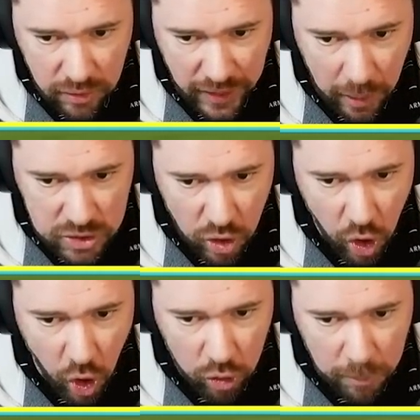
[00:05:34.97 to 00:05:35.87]
That was a
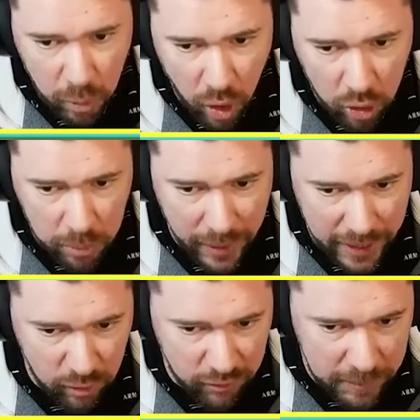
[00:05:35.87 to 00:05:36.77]
horrible, horrible
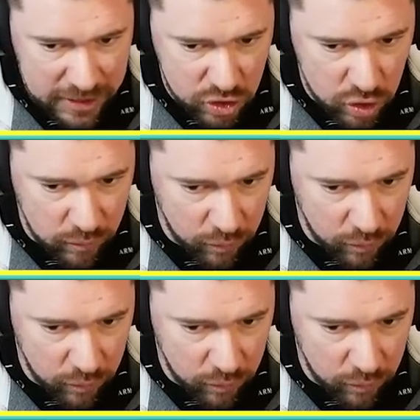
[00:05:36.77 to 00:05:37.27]
angle for me to shoot